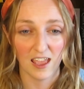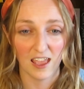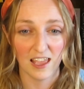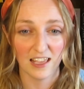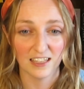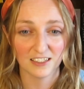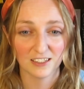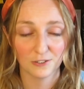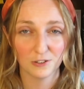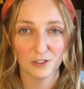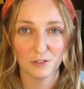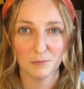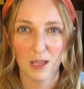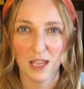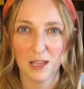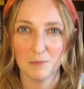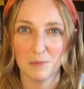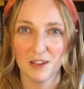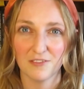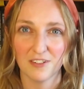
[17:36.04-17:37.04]
it sort of
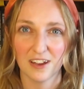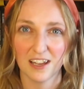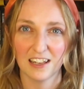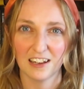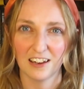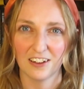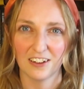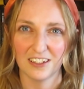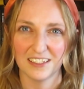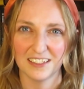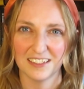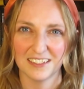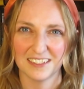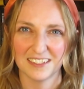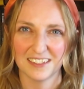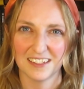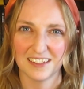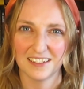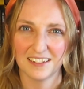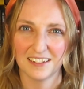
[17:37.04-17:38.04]
made me
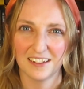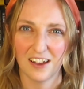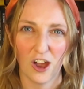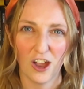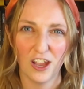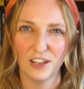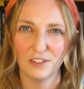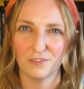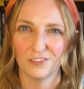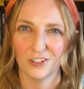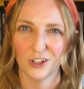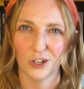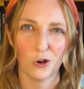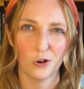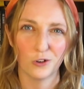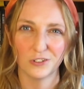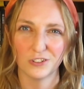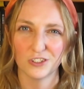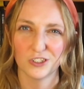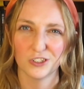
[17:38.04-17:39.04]
realise that I had
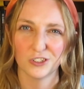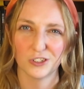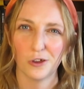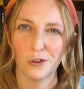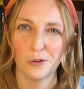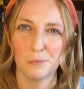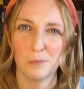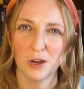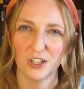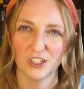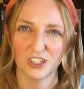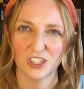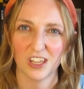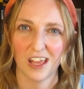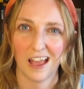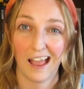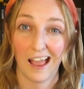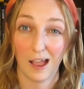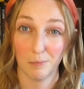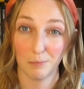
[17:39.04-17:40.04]
forgotten so much
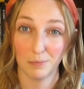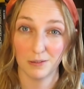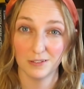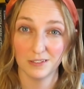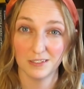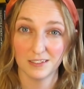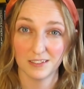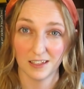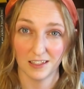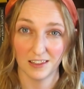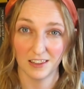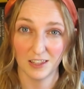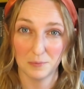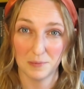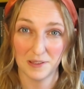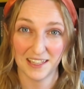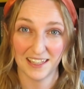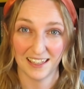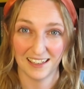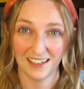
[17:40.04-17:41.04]
that happened in the
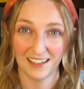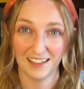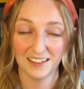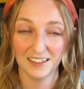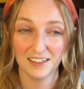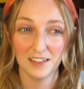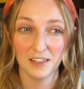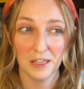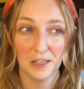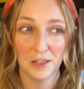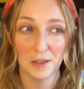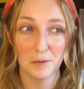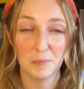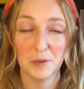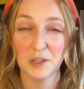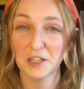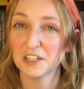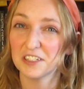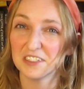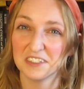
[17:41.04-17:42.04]
beginning
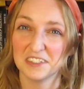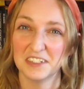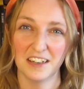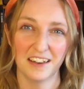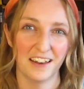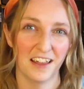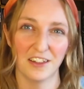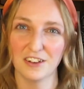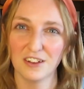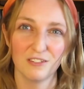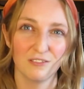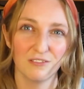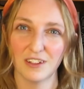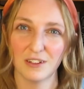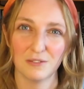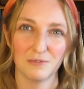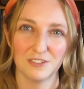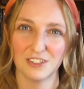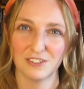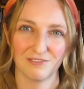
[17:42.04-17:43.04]
because none of
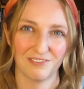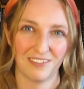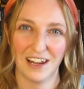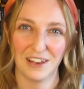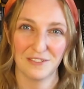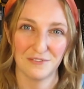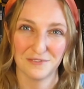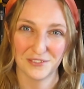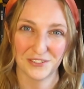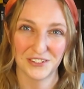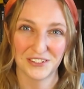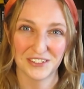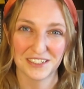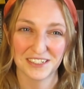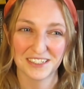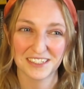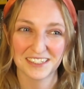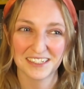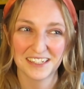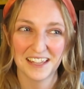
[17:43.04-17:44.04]
it was
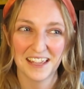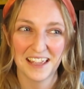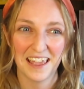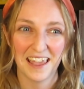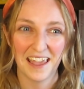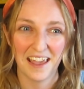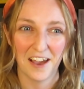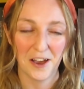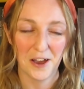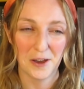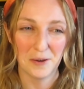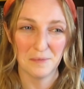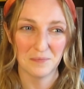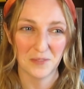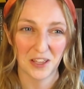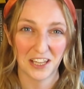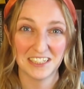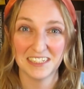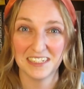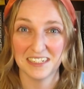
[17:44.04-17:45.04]
relevant.
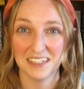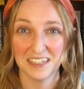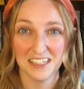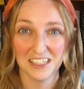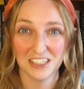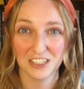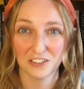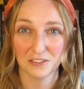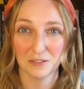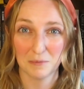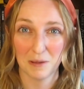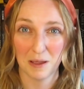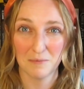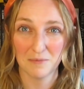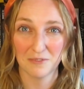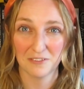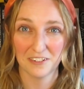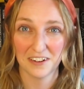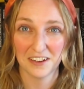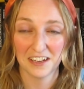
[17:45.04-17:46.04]
I didn't need to
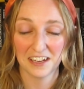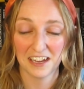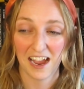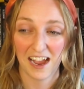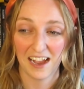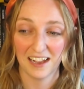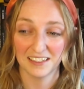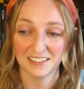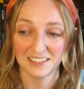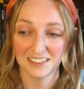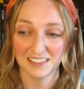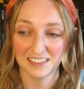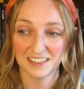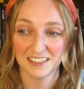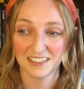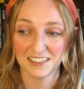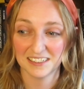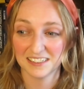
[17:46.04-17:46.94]
remember it, and